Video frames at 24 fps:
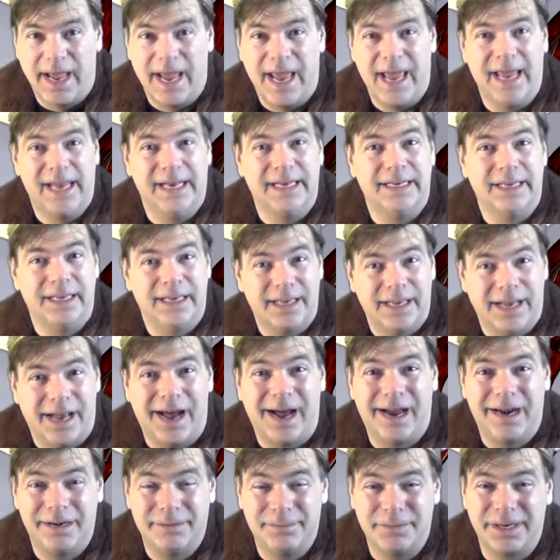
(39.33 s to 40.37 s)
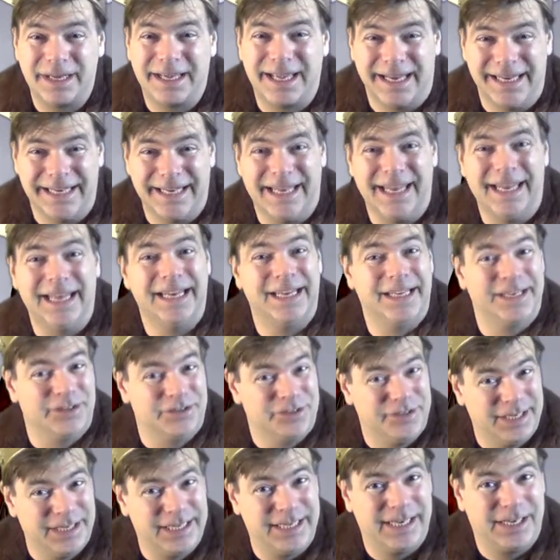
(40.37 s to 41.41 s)
And armor can get
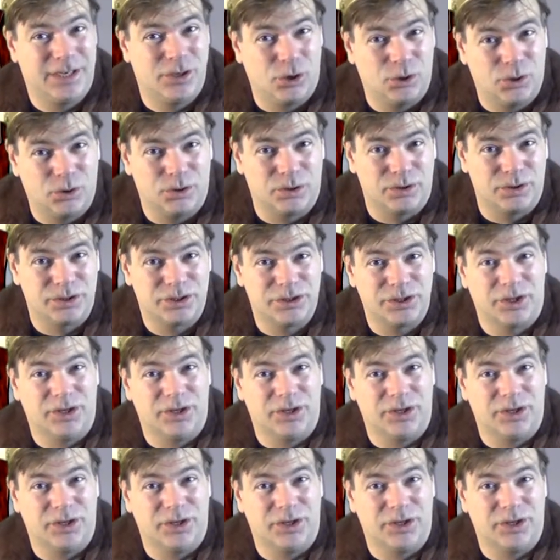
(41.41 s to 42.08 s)
really cold,